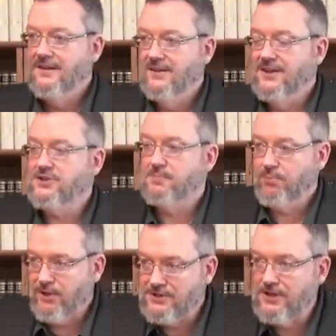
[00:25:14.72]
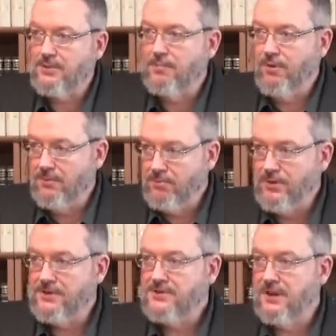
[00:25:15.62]
This is precept upon
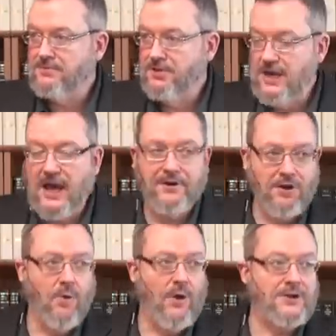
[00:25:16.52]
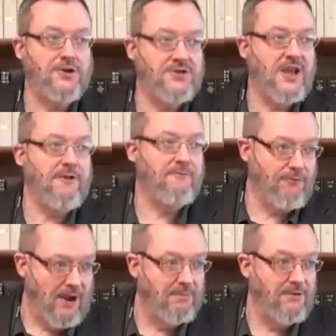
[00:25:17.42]
precept. You got to know what you're saved
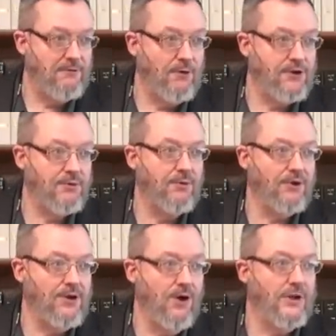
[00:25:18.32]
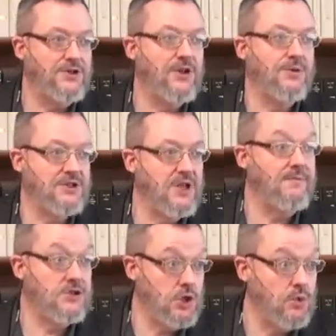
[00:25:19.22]
from before you can really know what you were
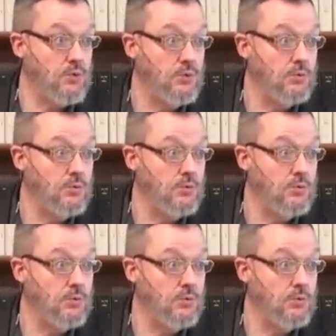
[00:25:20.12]
saved to.